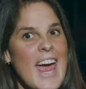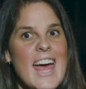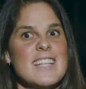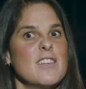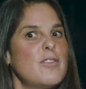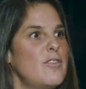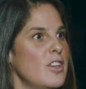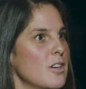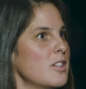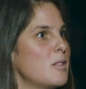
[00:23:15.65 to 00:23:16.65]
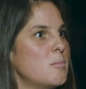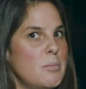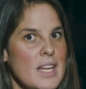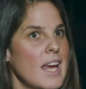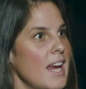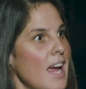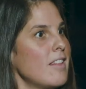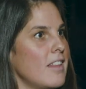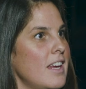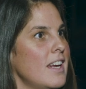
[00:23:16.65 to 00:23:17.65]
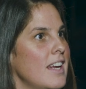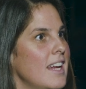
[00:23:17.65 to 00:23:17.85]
As a fierce BA athlete.